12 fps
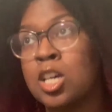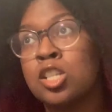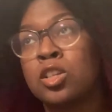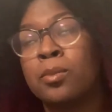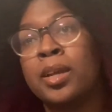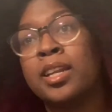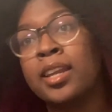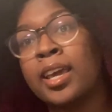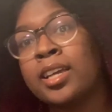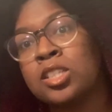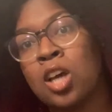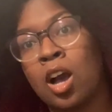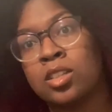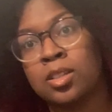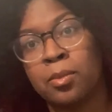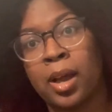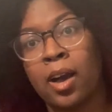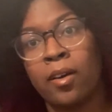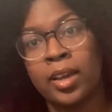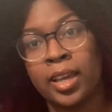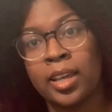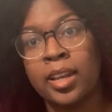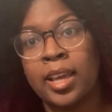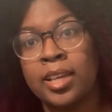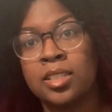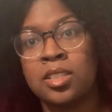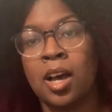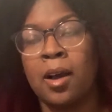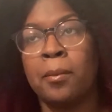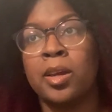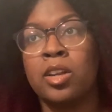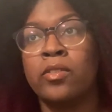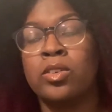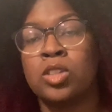So Big NIck talked about in his interview,